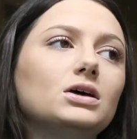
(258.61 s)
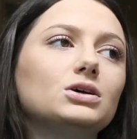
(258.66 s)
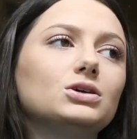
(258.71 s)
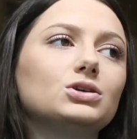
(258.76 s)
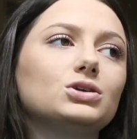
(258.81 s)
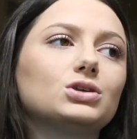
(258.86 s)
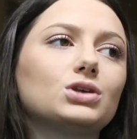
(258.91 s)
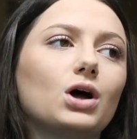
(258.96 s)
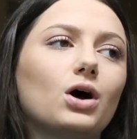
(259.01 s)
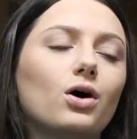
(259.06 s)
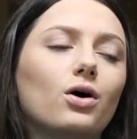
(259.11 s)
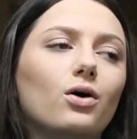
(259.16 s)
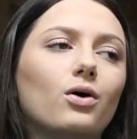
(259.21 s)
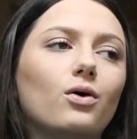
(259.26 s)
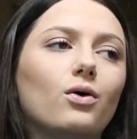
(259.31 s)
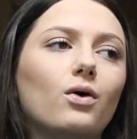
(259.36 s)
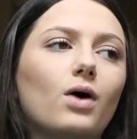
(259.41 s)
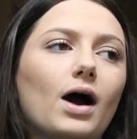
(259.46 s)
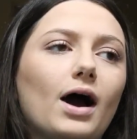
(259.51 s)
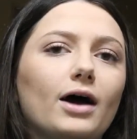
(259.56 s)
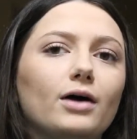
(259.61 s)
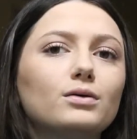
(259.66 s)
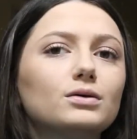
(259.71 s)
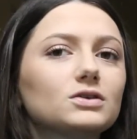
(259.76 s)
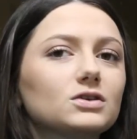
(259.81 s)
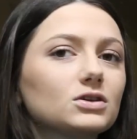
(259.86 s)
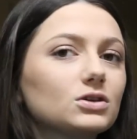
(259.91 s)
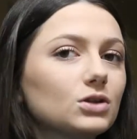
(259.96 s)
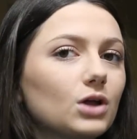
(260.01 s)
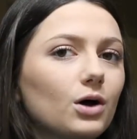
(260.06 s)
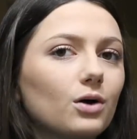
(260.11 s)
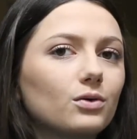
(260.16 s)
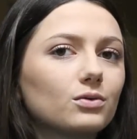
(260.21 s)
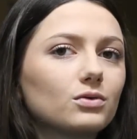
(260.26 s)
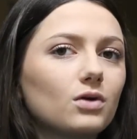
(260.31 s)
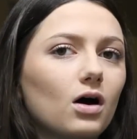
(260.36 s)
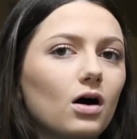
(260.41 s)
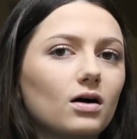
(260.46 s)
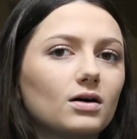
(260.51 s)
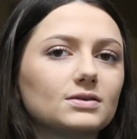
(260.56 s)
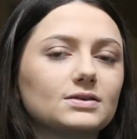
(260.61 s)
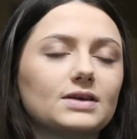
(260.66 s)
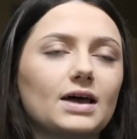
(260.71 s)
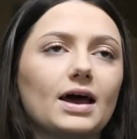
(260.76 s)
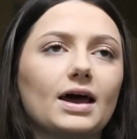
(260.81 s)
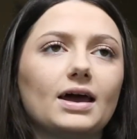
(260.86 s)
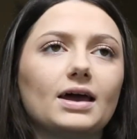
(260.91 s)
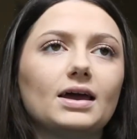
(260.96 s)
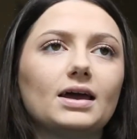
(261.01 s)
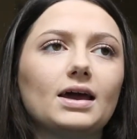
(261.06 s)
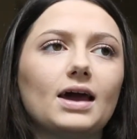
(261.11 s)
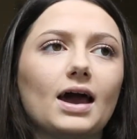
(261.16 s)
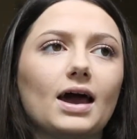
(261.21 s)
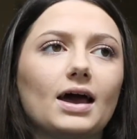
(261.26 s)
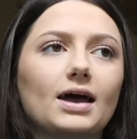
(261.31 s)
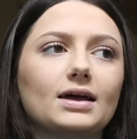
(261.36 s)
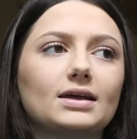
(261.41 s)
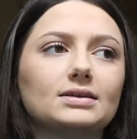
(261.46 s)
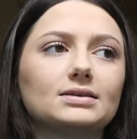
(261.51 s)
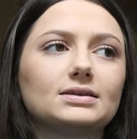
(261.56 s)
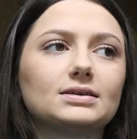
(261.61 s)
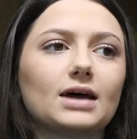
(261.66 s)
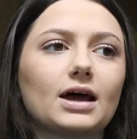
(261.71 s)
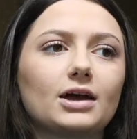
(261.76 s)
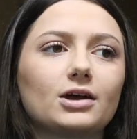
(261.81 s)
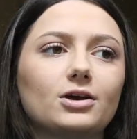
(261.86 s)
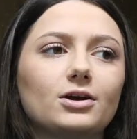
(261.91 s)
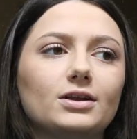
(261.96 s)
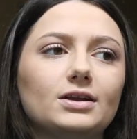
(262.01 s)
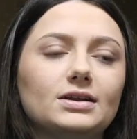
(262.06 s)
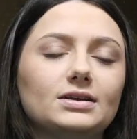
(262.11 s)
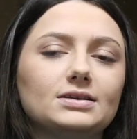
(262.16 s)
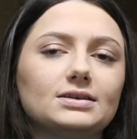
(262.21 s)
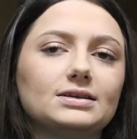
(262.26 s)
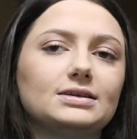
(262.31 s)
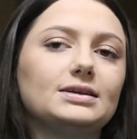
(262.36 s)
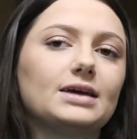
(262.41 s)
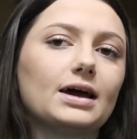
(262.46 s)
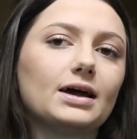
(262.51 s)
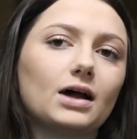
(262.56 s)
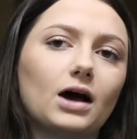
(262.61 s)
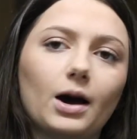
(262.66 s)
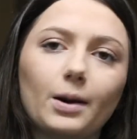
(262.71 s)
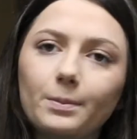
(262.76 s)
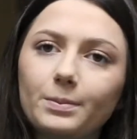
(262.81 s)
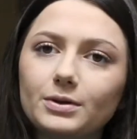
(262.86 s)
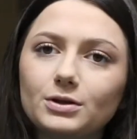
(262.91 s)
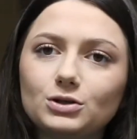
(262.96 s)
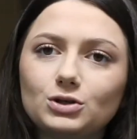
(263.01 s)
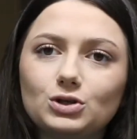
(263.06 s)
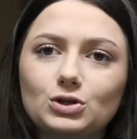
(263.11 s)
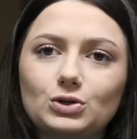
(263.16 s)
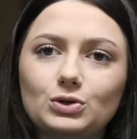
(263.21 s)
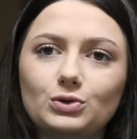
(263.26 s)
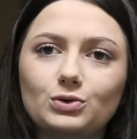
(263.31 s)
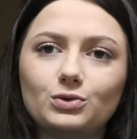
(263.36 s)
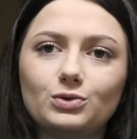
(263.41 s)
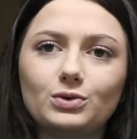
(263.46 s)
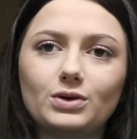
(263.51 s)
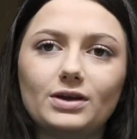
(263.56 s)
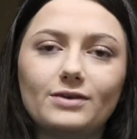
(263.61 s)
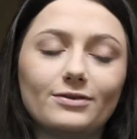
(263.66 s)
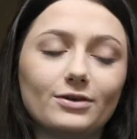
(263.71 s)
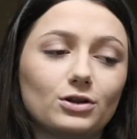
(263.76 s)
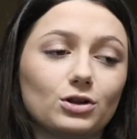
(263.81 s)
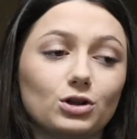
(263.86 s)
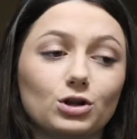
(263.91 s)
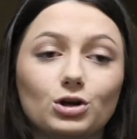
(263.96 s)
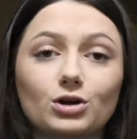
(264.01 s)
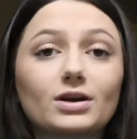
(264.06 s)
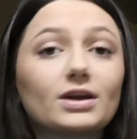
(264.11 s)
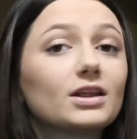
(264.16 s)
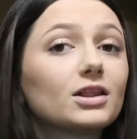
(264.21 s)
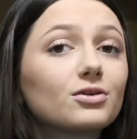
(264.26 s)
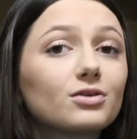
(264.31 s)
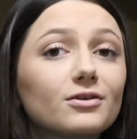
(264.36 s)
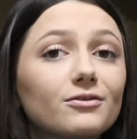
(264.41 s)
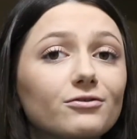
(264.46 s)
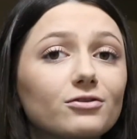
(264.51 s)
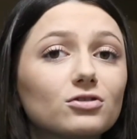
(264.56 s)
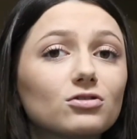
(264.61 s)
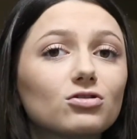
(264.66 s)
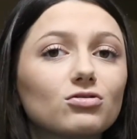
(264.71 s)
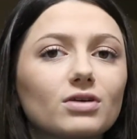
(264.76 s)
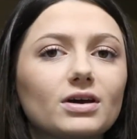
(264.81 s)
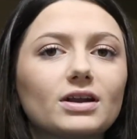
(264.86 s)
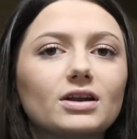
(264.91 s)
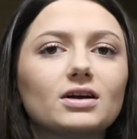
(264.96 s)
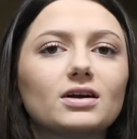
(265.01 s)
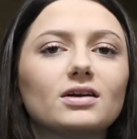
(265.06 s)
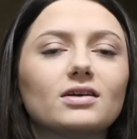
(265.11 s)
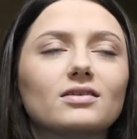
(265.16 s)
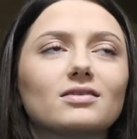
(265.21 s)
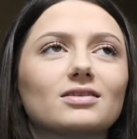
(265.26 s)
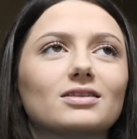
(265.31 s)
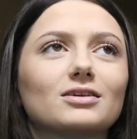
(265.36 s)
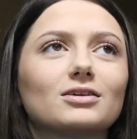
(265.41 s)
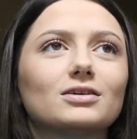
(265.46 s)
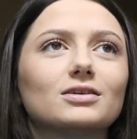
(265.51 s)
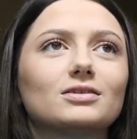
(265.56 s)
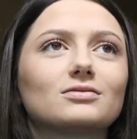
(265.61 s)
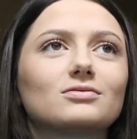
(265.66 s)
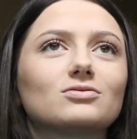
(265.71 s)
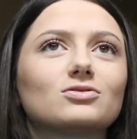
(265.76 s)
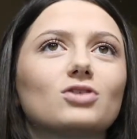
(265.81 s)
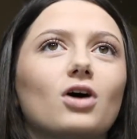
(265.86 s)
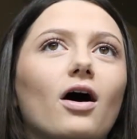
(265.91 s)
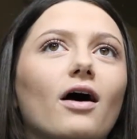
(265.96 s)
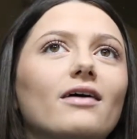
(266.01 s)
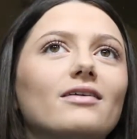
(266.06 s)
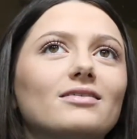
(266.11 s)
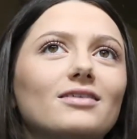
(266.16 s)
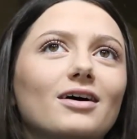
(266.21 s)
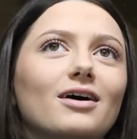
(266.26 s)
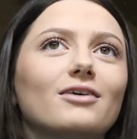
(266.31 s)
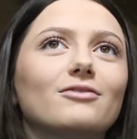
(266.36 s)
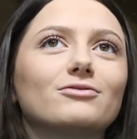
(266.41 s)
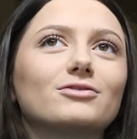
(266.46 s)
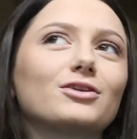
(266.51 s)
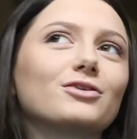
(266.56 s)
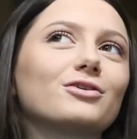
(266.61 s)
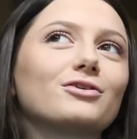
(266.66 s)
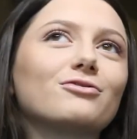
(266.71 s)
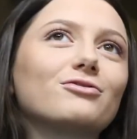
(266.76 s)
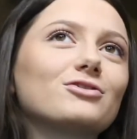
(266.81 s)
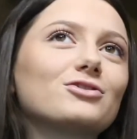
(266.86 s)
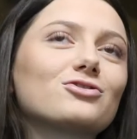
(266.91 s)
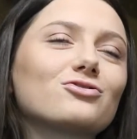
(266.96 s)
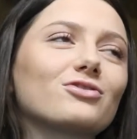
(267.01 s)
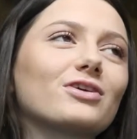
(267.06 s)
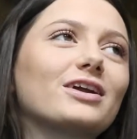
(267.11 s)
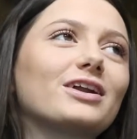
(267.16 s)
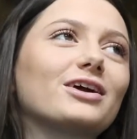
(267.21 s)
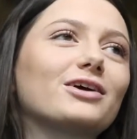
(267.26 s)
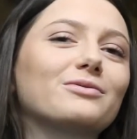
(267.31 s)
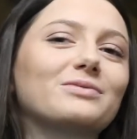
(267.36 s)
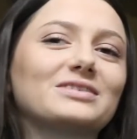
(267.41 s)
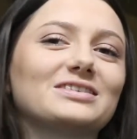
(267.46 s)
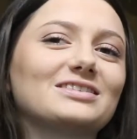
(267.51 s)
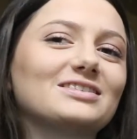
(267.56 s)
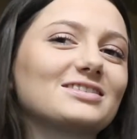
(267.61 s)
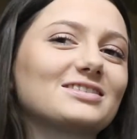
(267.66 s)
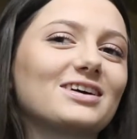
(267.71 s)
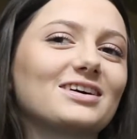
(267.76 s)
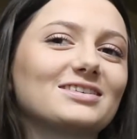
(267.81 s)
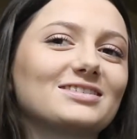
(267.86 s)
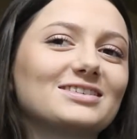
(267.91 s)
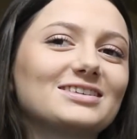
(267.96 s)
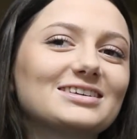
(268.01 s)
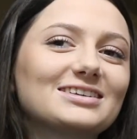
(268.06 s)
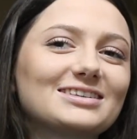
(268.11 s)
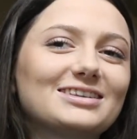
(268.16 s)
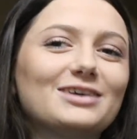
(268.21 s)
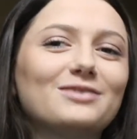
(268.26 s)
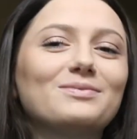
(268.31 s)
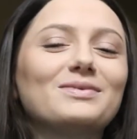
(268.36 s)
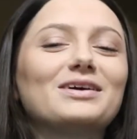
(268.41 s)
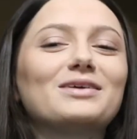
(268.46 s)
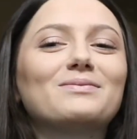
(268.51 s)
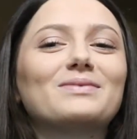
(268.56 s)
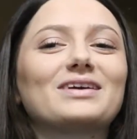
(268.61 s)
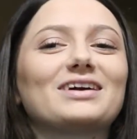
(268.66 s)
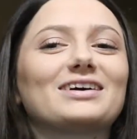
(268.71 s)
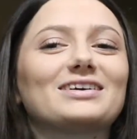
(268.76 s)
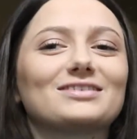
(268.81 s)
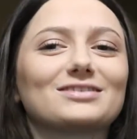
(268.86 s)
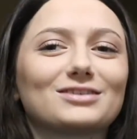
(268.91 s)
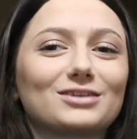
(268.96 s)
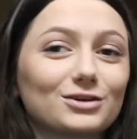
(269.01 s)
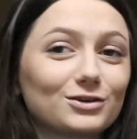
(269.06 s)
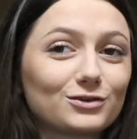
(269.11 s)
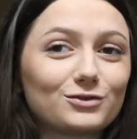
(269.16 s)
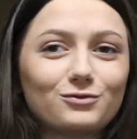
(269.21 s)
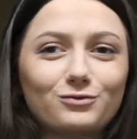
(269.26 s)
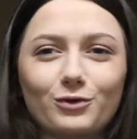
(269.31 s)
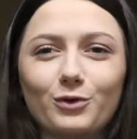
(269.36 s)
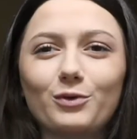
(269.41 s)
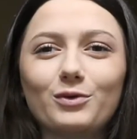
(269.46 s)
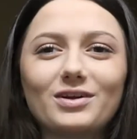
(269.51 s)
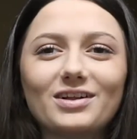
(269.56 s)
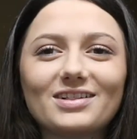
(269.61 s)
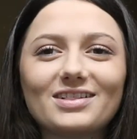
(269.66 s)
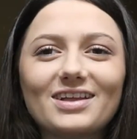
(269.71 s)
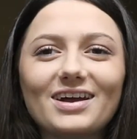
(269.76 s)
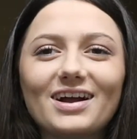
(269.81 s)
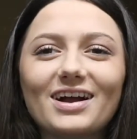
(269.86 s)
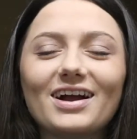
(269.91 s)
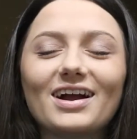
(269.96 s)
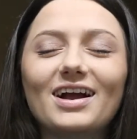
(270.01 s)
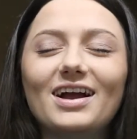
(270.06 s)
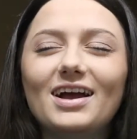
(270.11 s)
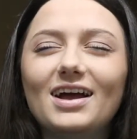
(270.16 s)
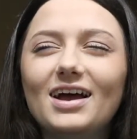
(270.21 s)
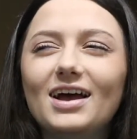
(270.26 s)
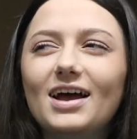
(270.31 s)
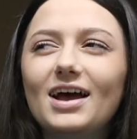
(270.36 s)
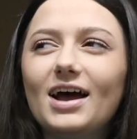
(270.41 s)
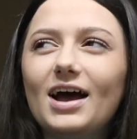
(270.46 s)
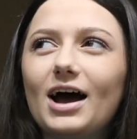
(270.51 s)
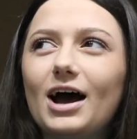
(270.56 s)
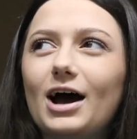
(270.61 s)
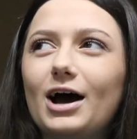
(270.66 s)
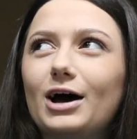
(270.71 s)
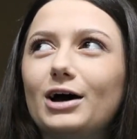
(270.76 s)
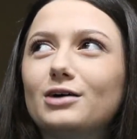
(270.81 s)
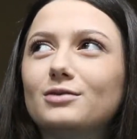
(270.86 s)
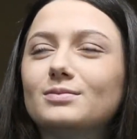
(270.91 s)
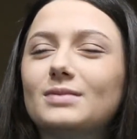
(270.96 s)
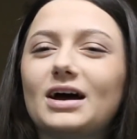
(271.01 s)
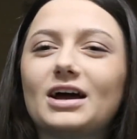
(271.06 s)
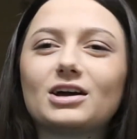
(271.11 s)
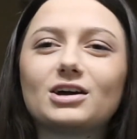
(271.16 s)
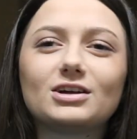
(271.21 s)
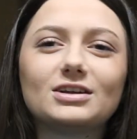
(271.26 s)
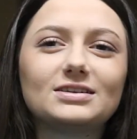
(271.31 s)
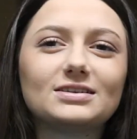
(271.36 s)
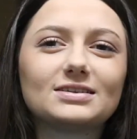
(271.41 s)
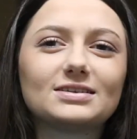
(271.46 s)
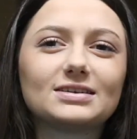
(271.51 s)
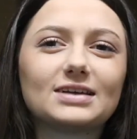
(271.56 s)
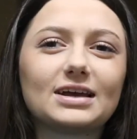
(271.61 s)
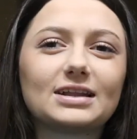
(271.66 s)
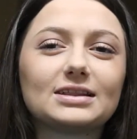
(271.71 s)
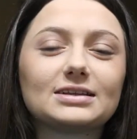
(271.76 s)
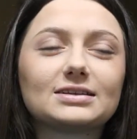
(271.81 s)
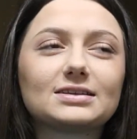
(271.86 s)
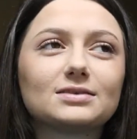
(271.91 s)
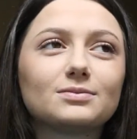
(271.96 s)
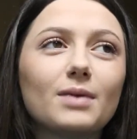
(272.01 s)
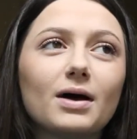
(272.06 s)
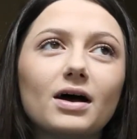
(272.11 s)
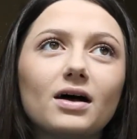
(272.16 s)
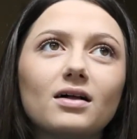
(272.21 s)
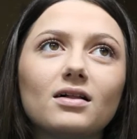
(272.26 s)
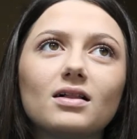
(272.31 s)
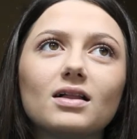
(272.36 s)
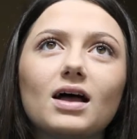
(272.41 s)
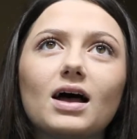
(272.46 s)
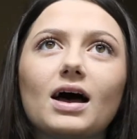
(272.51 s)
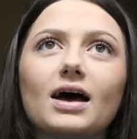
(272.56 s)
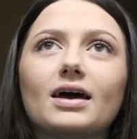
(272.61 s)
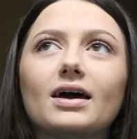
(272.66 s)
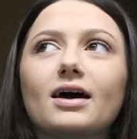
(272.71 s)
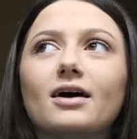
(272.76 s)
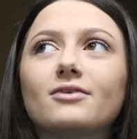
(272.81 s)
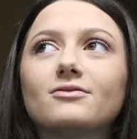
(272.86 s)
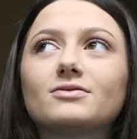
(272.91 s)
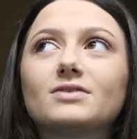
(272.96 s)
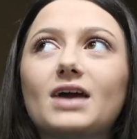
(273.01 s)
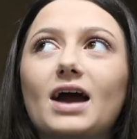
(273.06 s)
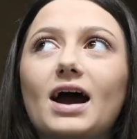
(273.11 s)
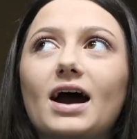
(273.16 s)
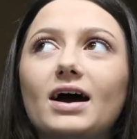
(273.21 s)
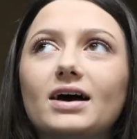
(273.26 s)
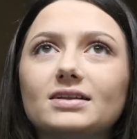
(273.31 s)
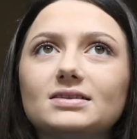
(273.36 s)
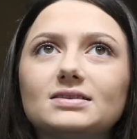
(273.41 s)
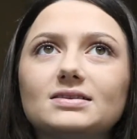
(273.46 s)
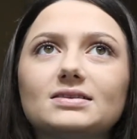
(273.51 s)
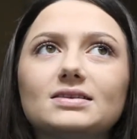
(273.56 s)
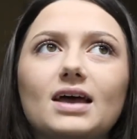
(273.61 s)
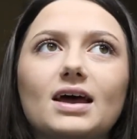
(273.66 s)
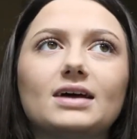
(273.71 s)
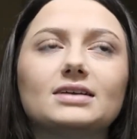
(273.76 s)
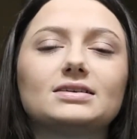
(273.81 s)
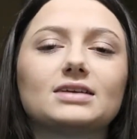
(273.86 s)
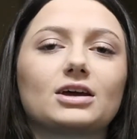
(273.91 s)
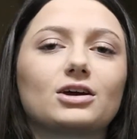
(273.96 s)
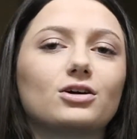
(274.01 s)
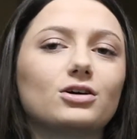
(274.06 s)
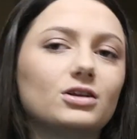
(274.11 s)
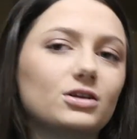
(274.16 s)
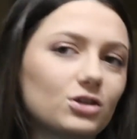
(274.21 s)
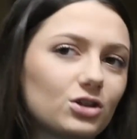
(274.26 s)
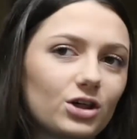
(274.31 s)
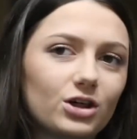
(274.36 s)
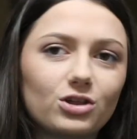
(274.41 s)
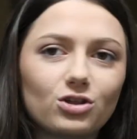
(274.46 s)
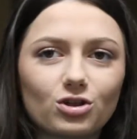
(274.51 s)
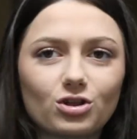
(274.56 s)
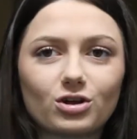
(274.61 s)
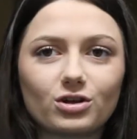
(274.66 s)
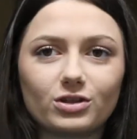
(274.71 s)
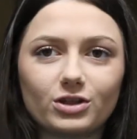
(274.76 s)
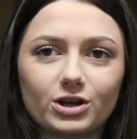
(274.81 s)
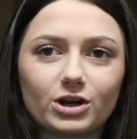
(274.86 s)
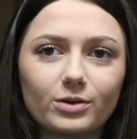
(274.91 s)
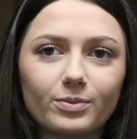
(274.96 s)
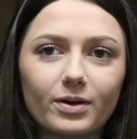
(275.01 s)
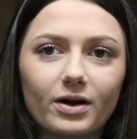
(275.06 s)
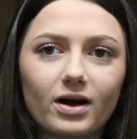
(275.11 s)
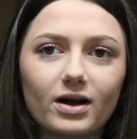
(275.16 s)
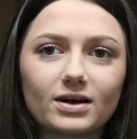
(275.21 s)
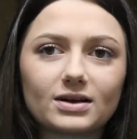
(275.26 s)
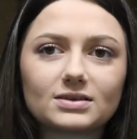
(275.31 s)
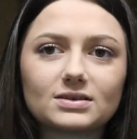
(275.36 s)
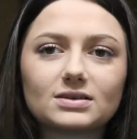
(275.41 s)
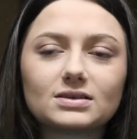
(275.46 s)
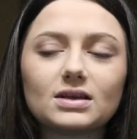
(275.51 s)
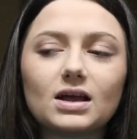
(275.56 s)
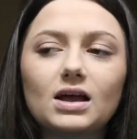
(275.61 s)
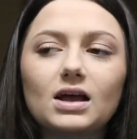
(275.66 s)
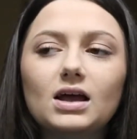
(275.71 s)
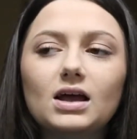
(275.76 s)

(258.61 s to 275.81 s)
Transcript: So I was alone all day, and I couldn't get up to even look in the refrigerator. The thought of the refrigerator was disgusting to me because there's food in there. I couldn't stand the smell. I have cats, and I couldn't change their litter box.